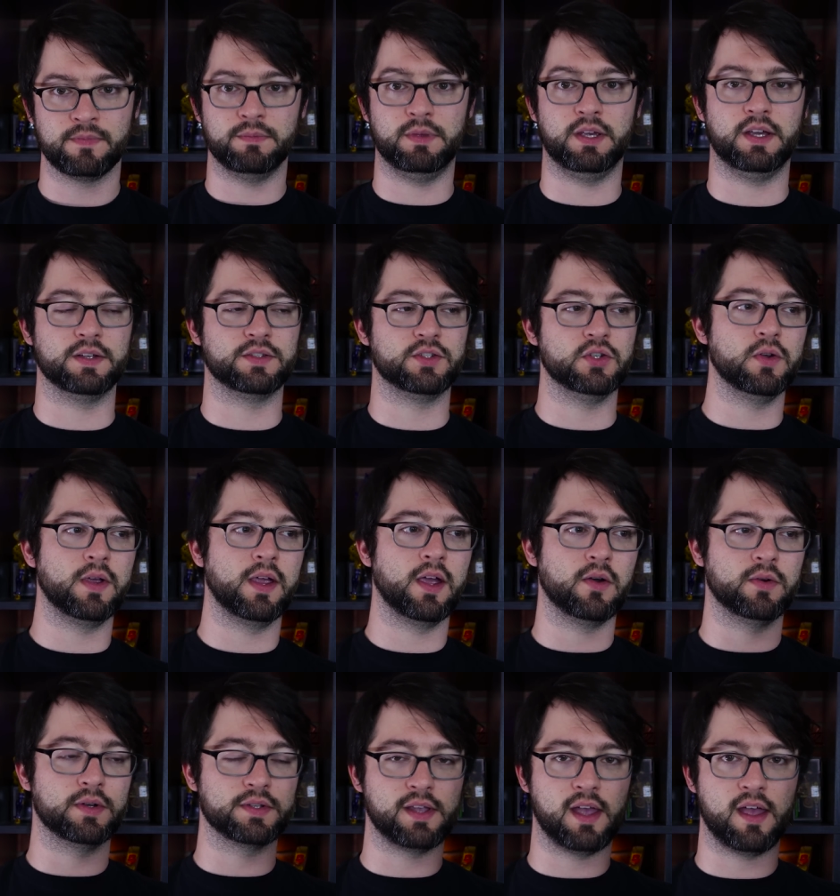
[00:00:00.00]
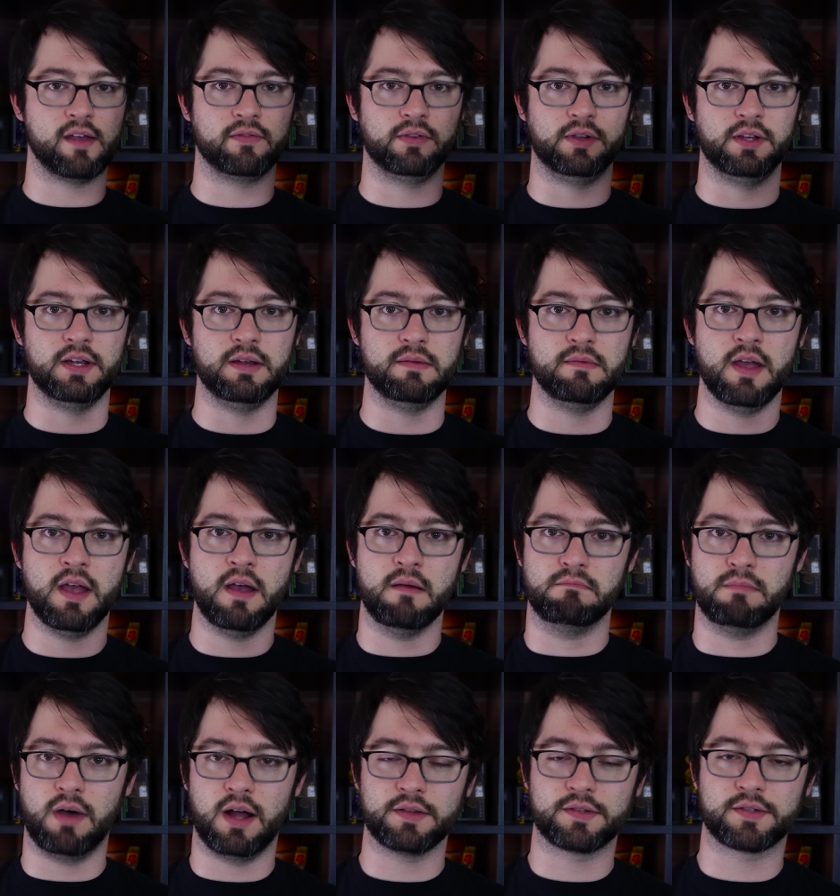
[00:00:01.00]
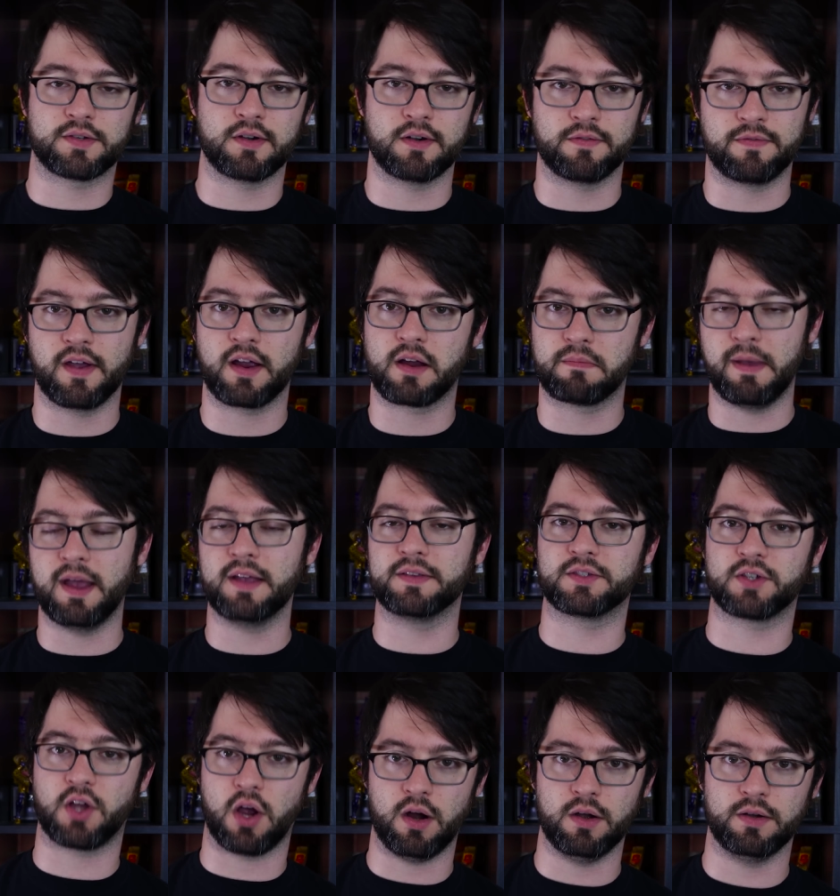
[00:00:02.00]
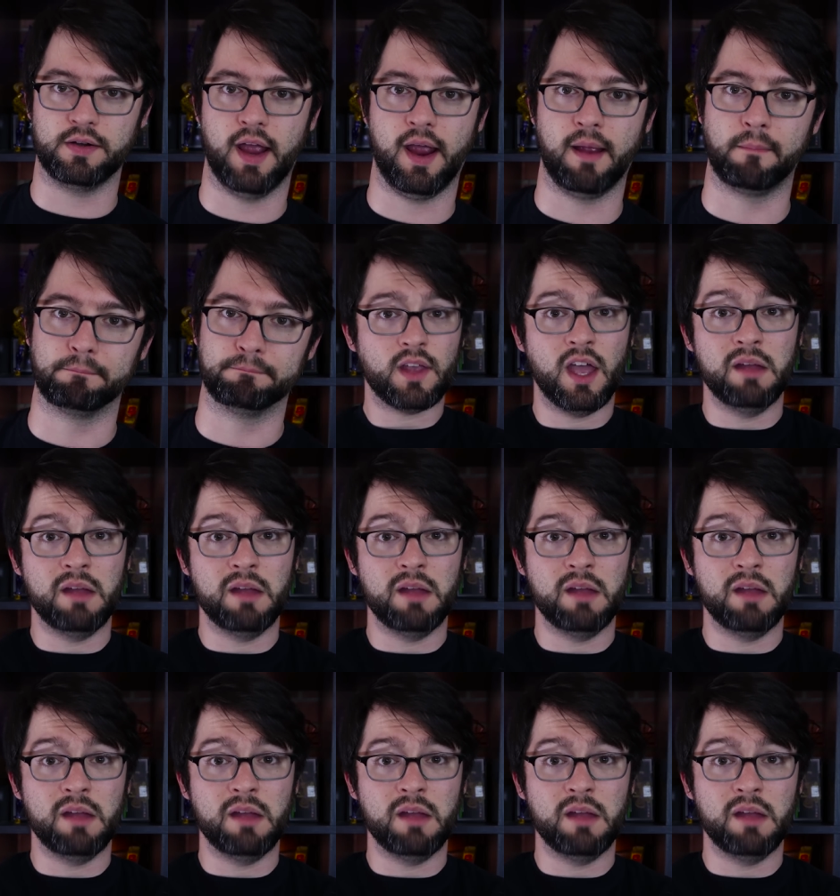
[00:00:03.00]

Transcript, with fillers: Because Yu-Gi-Oh! Is a heavily monster effect-based card game.